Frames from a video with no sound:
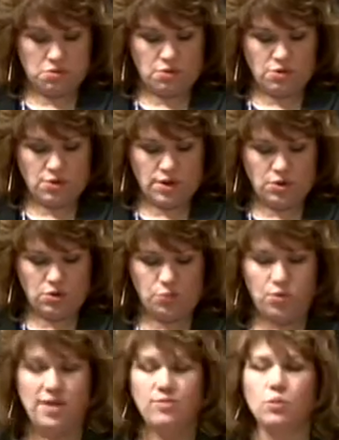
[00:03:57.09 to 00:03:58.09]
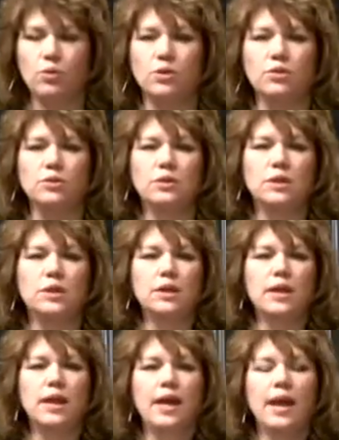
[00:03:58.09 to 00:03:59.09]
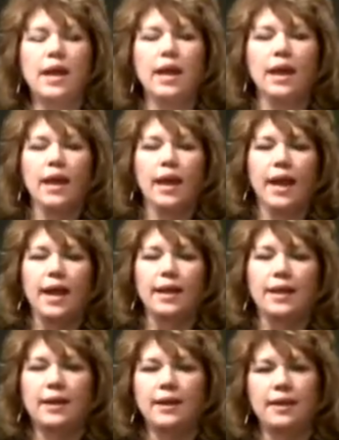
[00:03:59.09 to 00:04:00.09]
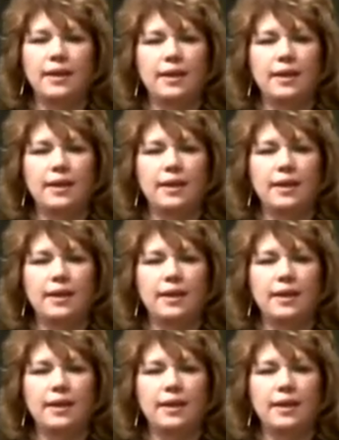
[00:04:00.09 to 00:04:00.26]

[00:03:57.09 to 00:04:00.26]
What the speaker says: Your Private World. And